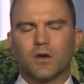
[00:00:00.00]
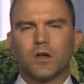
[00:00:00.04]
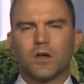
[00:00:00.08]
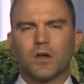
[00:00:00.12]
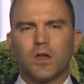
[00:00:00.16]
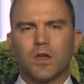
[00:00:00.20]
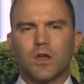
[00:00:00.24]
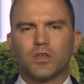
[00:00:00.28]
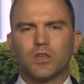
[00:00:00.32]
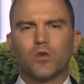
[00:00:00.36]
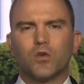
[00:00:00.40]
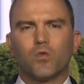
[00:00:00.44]

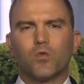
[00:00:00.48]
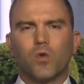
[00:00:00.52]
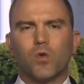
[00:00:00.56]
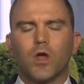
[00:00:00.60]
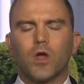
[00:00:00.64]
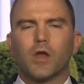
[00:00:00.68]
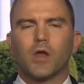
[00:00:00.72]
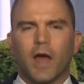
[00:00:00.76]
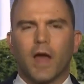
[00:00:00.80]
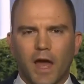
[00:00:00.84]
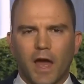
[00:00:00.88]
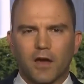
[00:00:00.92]
deal,
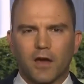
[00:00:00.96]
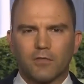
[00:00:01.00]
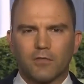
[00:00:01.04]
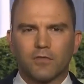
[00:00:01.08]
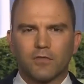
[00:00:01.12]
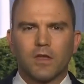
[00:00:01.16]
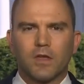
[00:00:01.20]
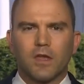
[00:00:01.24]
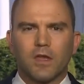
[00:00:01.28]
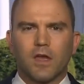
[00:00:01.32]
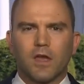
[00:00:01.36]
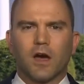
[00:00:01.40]
you will
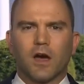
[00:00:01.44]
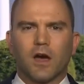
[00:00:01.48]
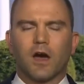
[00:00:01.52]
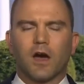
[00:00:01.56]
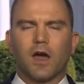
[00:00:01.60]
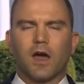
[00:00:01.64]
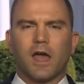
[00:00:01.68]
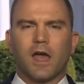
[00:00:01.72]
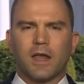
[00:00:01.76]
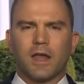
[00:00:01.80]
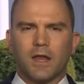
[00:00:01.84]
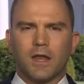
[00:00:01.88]
have
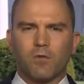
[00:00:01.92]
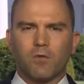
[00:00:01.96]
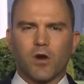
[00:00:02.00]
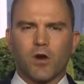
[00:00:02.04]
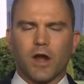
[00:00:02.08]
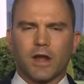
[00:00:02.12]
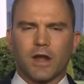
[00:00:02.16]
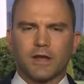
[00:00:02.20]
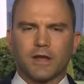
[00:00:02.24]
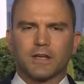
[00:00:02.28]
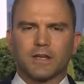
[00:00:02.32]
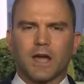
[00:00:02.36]

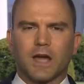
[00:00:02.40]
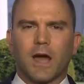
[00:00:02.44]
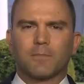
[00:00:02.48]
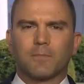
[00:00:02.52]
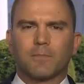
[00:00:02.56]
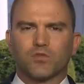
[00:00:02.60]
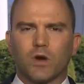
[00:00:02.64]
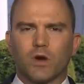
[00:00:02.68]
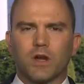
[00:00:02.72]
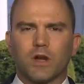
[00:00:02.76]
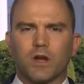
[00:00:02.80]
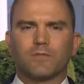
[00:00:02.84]
anywhere,
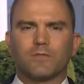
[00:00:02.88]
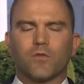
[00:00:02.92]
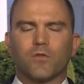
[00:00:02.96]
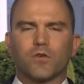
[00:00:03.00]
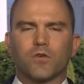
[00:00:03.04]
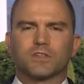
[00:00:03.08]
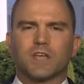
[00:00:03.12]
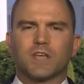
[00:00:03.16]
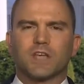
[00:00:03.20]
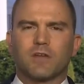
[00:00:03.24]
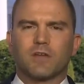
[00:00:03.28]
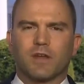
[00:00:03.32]
anytime,
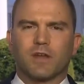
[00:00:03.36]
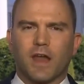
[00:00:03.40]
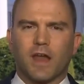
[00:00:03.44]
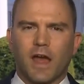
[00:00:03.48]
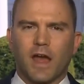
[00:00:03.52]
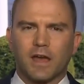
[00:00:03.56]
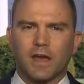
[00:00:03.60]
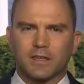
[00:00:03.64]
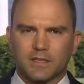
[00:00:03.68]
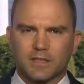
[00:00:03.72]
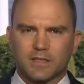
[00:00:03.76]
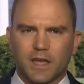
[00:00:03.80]

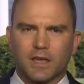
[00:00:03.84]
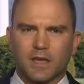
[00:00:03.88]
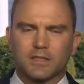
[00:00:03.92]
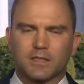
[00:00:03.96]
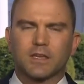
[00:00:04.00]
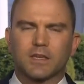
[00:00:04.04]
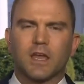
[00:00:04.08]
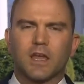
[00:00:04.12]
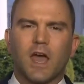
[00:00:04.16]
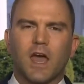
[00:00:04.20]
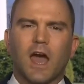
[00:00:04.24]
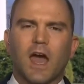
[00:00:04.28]
24/7
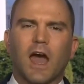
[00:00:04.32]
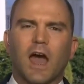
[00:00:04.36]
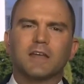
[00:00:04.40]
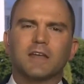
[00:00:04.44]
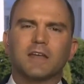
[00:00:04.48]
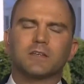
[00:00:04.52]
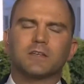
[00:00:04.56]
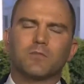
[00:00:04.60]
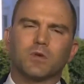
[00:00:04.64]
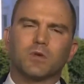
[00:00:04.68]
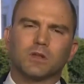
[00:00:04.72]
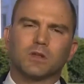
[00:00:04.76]
access
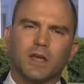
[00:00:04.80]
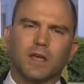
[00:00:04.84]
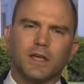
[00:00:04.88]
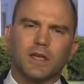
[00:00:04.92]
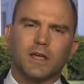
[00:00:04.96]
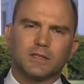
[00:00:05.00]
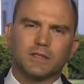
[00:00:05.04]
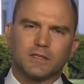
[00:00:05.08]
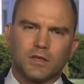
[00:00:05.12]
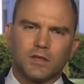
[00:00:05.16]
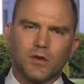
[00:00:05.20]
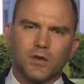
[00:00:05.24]
as it
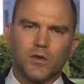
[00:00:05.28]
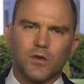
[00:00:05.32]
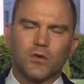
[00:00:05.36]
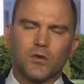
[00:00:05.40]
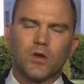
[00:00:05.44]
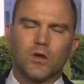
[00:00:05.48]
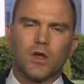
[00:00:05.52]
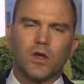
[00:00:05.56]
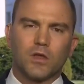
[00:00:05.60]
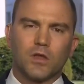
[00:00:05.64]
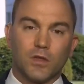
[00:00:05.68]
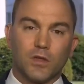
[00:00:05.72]
relates
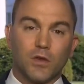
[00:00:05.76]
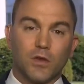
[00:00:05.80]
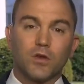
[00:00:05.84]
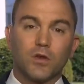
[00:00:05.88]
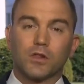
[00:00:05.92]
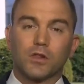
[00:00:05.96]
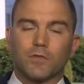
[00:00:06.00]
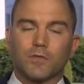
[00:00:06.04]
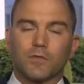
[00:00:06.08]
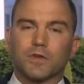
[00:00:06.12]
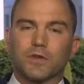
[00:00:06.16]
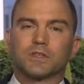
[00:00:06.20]
to
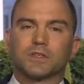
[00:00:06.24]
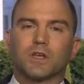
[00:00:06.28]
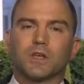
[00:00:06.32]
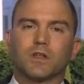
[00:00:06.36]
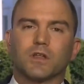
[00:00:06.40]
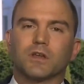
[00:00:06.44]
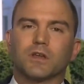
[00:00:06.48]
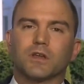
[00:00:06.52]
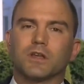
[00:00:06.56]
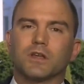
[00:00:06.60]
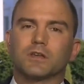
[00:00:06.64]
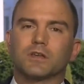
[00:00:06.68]
the nuclear
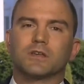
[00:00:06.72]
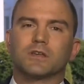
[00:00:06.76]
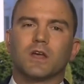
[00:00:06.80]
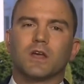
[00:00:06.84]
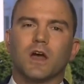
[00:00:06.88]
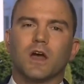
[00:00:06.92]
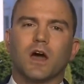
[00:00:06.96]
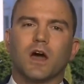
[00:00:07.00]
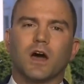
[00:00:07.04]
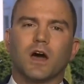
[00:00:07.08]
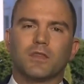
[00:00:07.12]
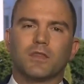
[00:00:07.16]

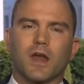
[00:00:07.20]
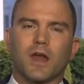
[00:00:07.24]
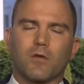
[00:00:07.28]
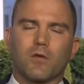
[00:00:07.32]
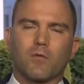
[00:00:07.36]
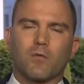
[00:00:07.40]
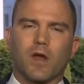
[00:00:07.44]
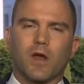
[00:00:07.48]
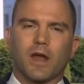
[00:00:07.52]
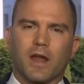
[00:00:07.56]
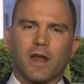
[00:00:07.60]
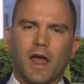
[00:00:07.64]
facilities
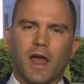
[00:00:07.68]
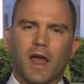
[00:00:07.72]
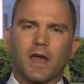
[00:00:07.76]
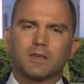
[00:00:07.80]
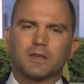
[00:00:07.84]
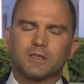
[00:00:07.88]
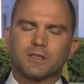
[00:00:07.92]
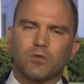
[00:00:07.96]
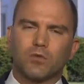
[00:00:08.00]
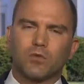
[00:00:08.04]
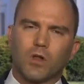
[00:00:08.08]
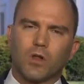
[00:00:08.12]
that
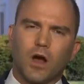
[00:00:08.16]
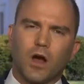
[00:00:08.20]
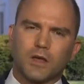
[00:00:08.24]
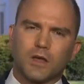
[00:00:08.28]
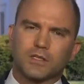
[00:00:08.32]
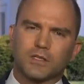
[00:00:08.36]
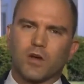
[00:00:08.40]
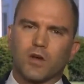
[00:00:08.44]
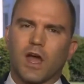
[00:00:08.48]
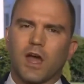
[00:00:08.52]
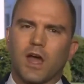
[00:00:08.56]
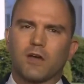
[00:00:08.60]
Iran has. You
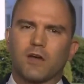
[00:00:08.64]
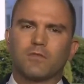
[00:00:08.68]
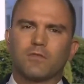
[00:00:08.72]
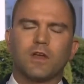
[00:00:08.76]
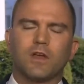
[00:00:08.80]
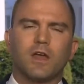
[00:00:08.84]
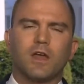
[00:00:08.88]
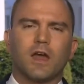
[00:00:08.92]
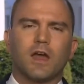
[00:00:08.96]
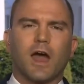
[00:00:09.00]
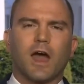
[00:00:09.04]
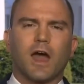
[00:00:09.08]
will also
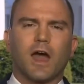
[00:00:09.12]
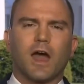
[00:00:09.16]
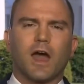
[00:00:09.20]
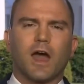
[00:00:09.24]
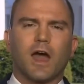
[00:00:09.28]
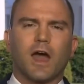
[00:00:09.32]
have...